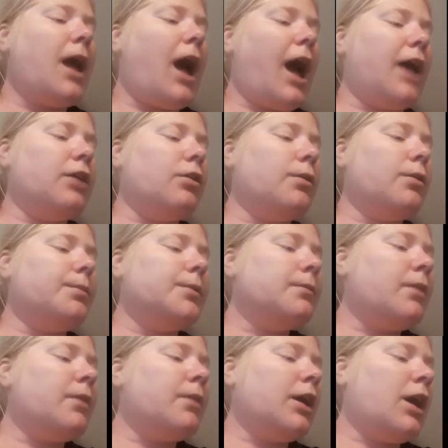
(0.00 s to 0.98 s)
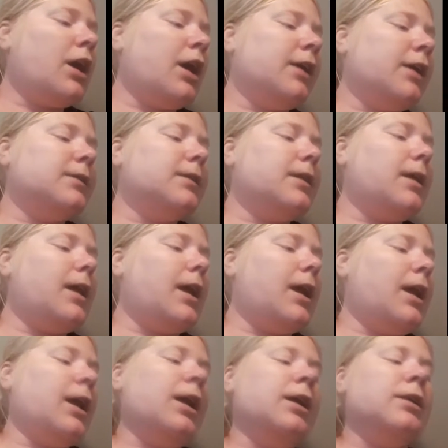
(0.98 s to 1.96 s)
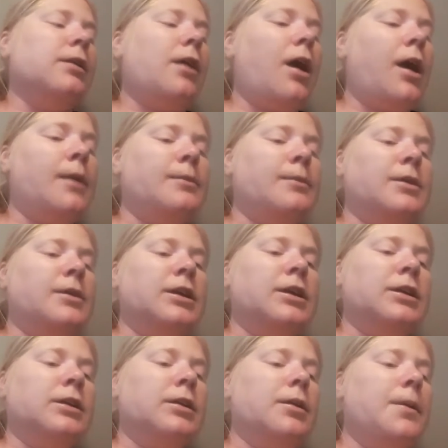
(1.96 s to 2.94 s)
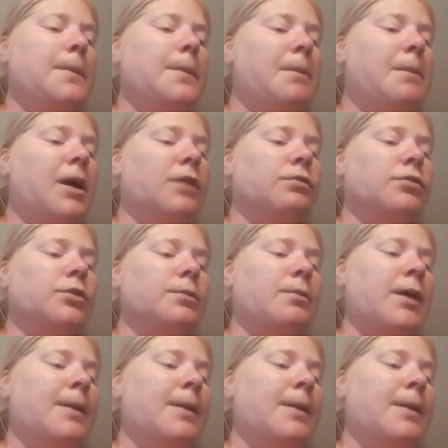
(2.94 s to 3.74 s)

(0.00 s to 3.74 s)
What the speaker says: I open my eyes and I'm in my room.